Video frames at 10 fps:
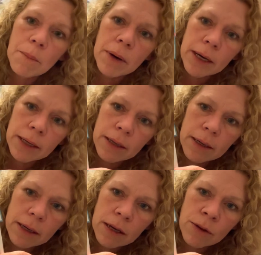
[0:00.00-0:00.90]
But
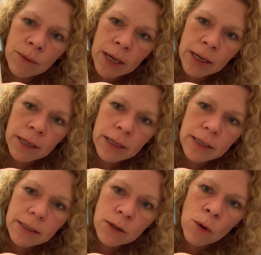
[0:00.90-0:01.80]
either way,
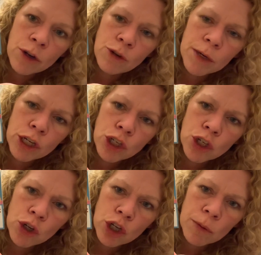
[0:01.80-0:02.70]
he's going to be
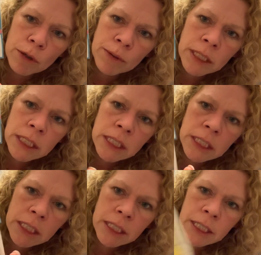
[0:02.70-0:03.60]
adorable when he's
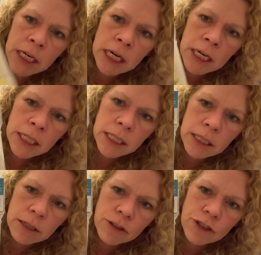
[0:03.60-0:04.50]
done, the
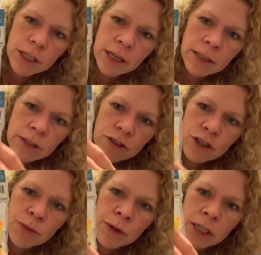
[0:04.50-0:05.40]
little chick. And this
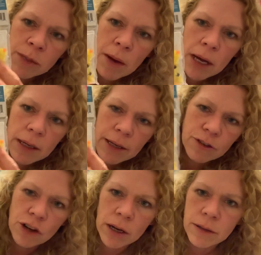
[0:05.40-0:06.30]
just brings back like
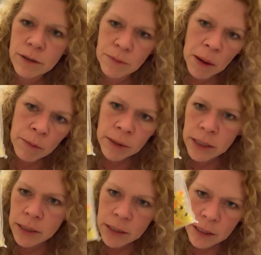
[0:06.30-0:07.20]
childhood
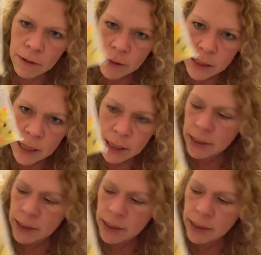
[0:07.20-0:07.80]
memories of this kind